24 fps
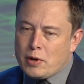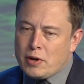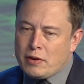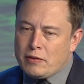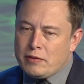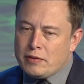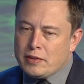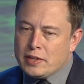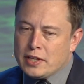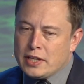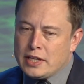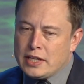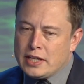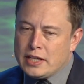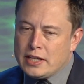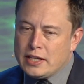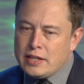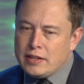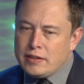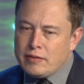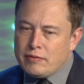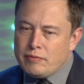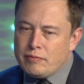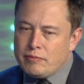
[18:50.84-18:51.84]

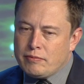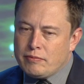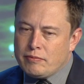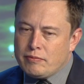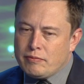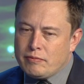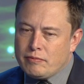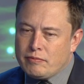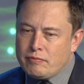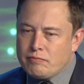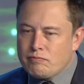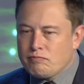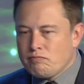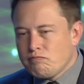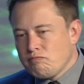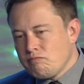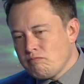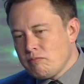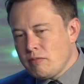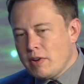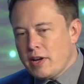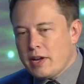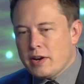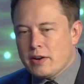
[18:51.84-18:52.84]
probably,
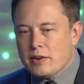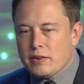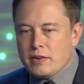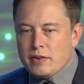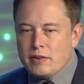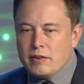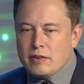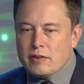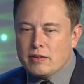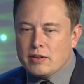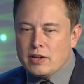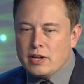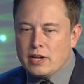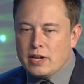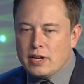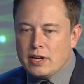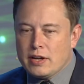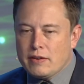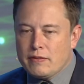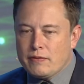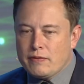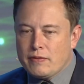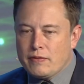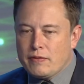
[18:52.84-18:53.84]
I don't
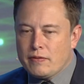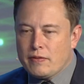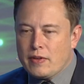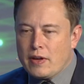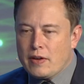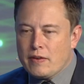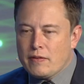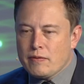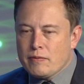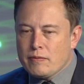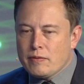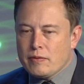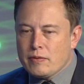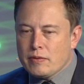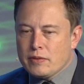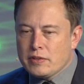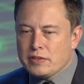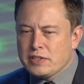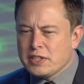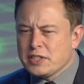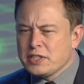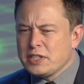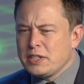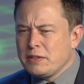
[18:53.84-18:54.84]
know,
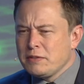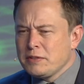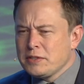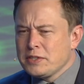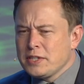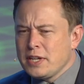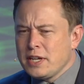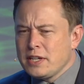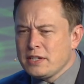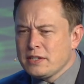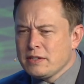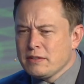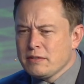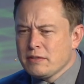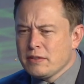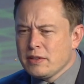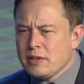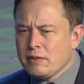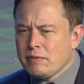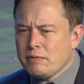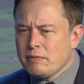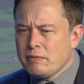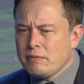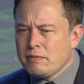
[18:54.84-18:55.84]
60% of
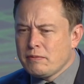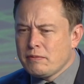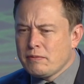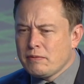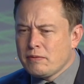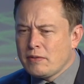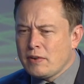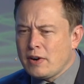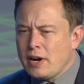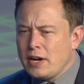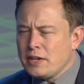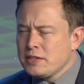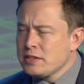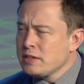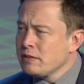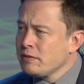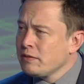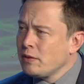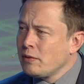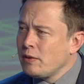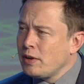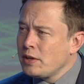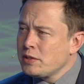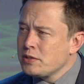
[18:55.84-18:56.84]
the price
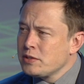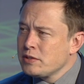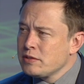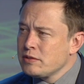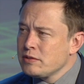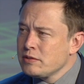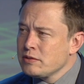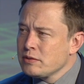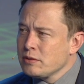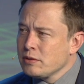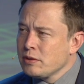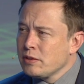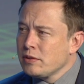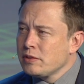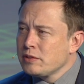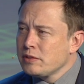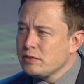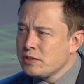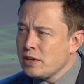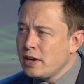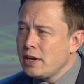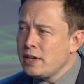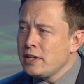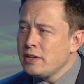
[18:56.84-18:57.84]
of the Russians or the
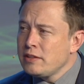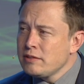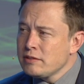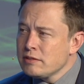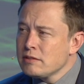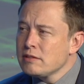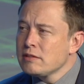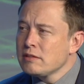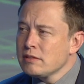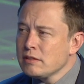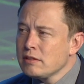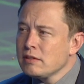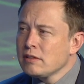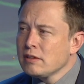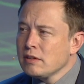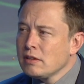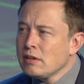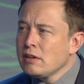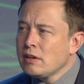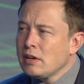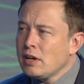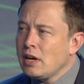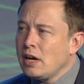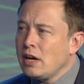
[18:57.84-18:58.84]
Chinese.
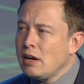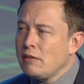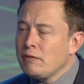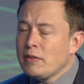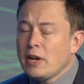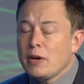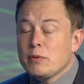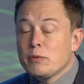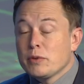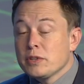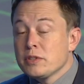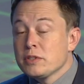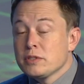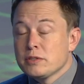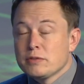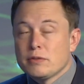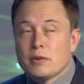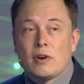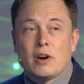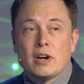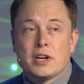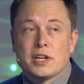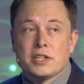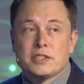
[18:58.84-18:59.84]
And this is for
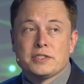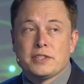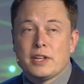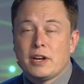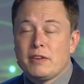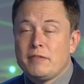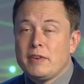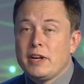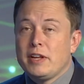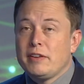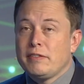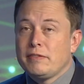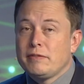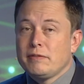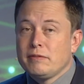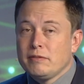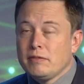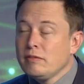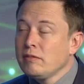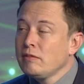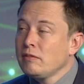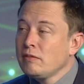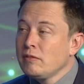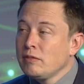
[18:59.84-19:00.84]
and you're based in
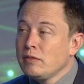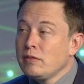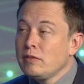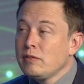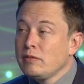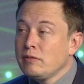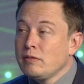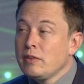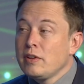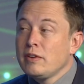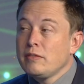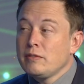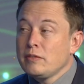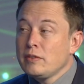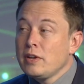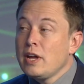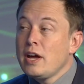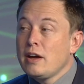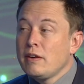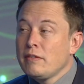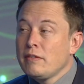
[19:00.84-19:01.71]
California, which